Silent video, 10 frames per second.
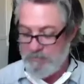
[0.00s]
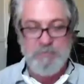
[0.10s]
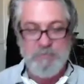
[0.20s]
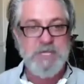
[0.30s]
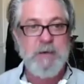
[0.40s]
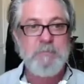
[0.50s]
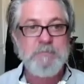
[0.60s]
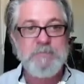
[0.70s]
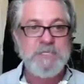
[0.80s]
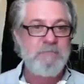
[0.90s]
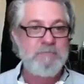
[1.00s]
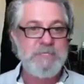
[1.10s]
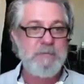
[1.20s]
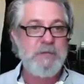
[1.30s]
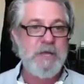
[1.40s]
some
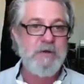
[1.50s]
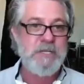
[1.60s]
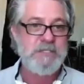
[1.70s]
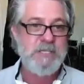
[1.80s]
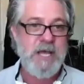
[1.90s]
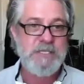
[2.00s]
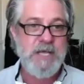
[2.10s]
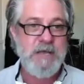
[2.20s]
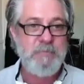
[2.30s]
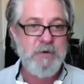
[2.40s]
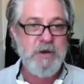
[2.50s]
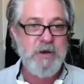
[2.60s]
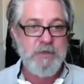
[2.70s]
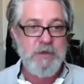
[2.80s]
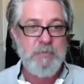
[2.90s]
similarities to that time
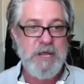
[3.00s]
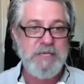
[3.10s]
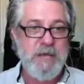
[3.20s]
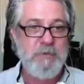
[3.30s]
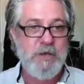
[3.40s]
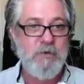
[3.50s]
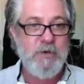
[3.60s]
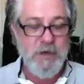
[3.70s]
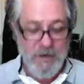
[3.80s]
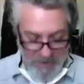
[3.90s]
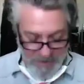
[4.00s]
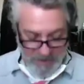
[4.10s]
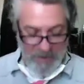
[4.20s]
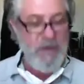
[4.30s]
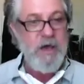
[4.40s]
period with our pandemic going on.
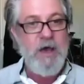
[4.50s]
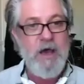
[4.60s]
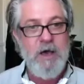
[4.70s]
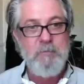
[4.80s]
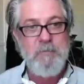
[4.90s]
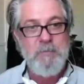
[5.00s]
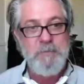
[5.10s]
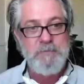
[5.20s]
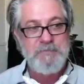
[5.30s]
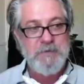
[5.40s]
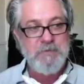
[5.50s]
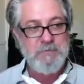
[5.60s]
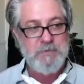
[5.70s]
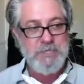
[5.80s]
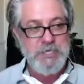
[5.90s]

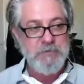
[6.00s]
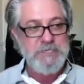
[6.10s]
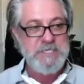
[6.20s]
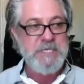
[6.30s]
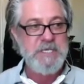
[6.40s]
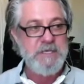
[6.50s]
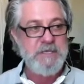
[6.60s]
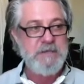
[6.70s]
Do you see